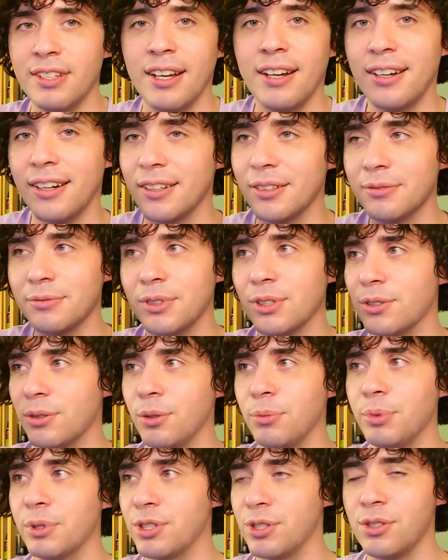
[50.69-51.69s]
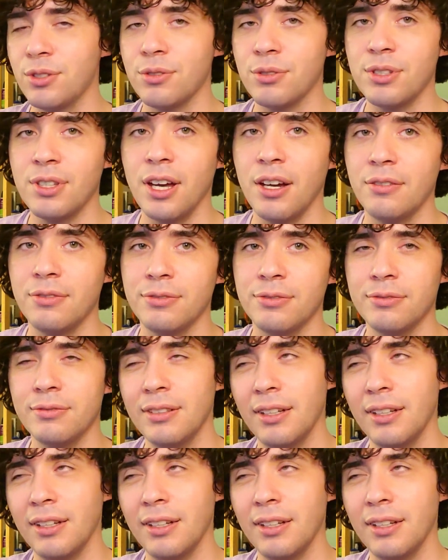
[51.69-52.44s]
here. There's a whole bunch of new stuff.